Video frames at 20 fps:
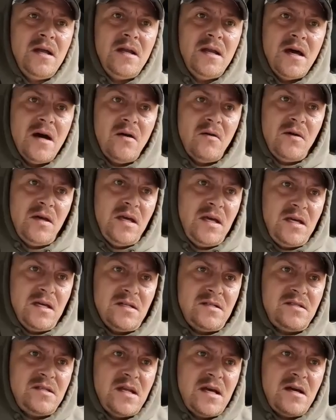now he
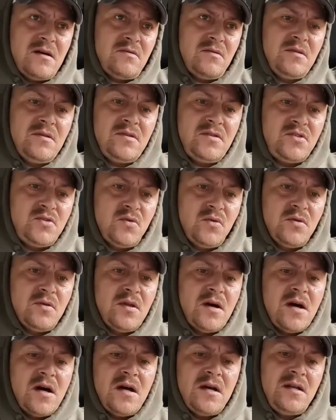gets down to the
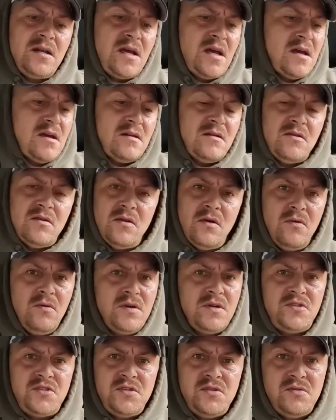shoreline and
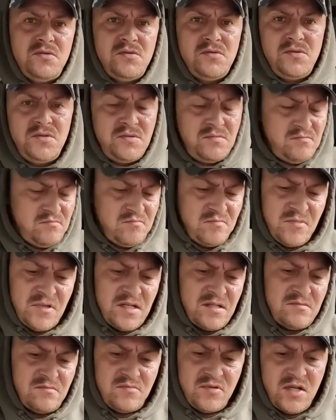no issues
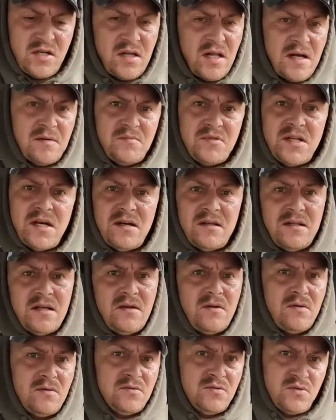get climbs down
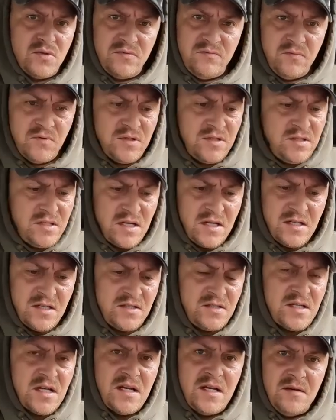that old driftwood
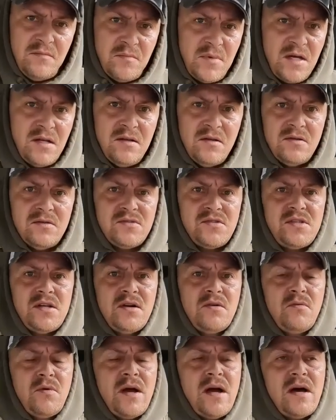dunnage that he made a little
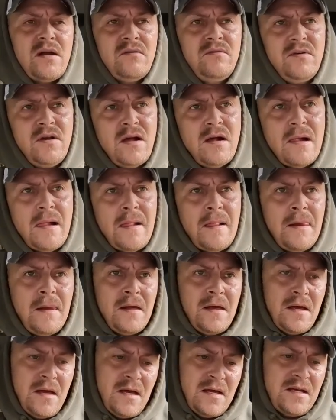stairway out of
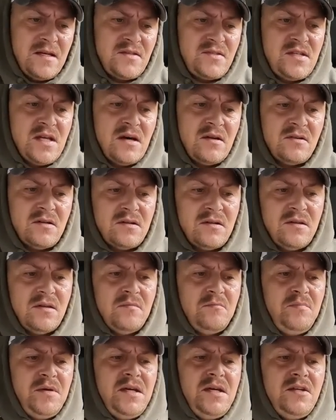and gets down onto
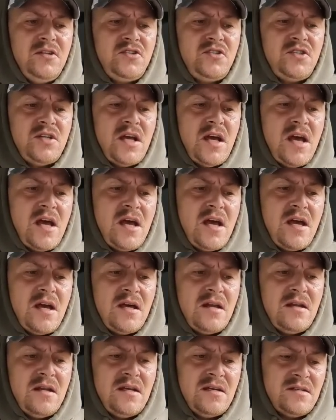the beach
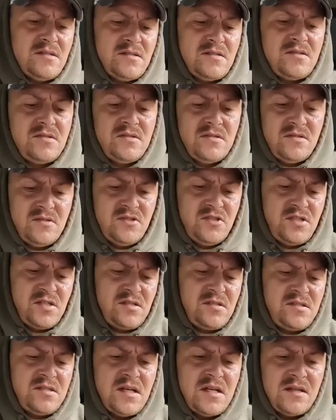and is
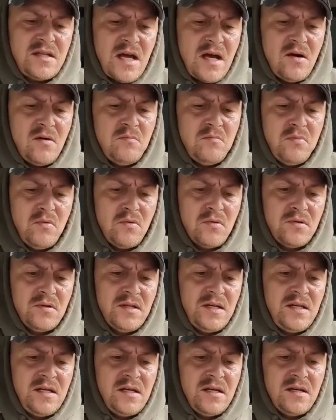just set the outboard
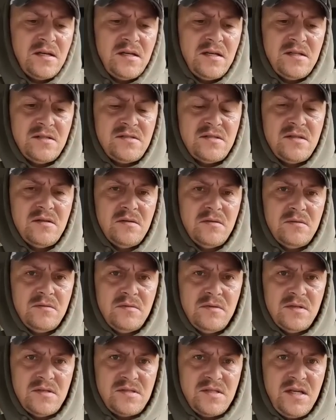leaning against the,
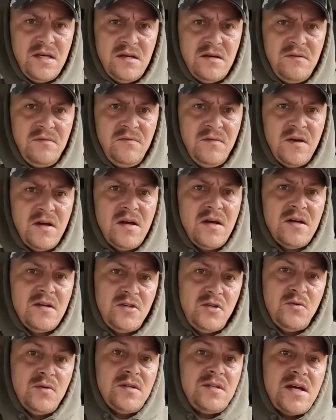the skiff
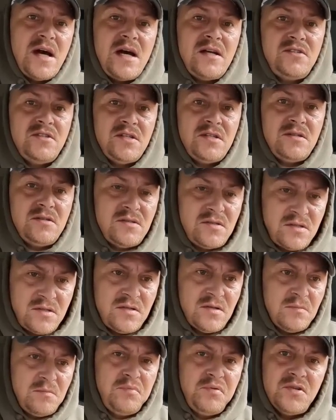to attach it
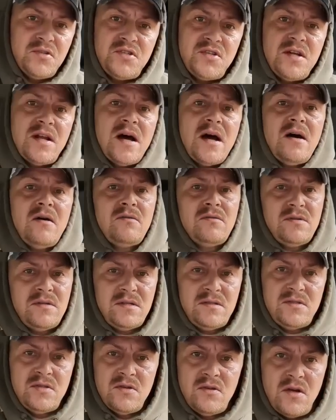to push it out
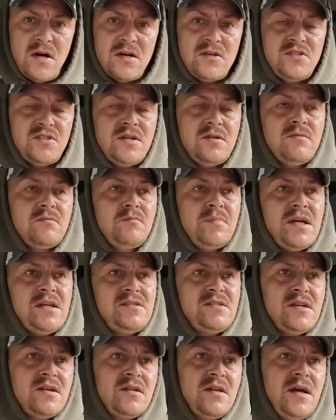to launch it
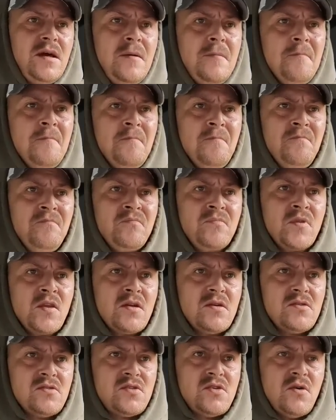basically
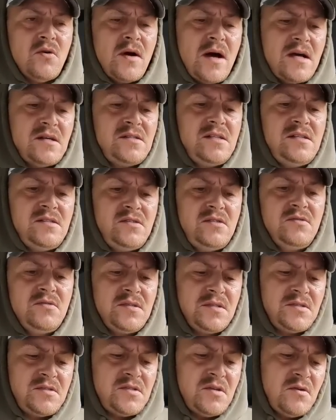so as he's
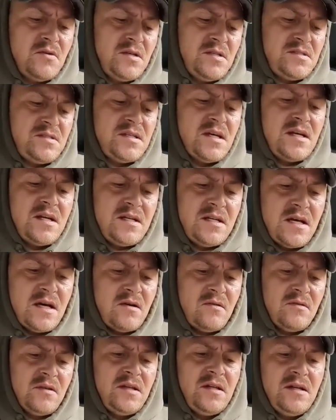doing so he set it
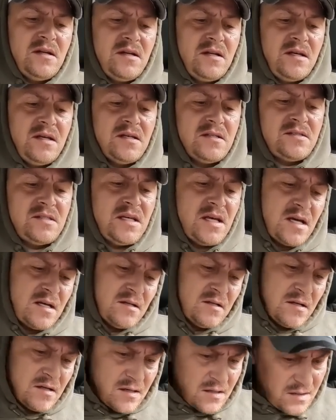down leaning against he
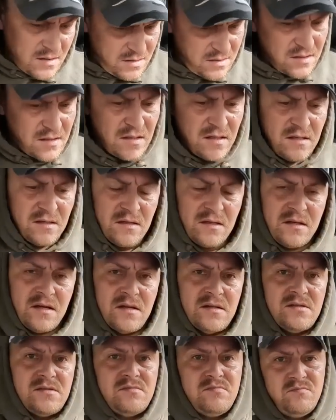had to
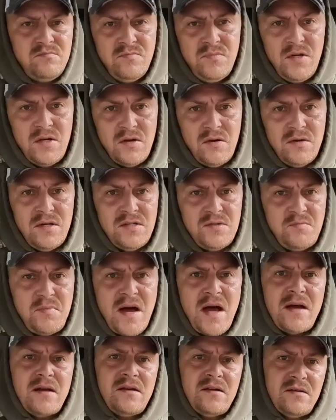because you know he's
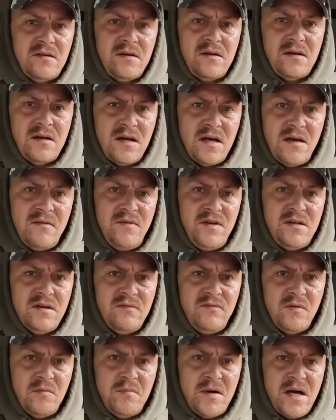packing a, a, heavy
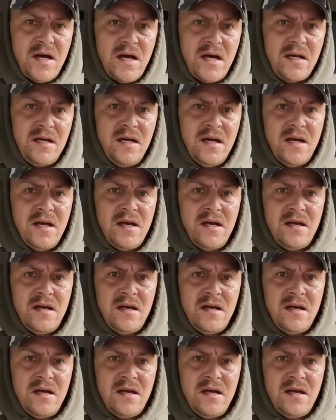duffel bag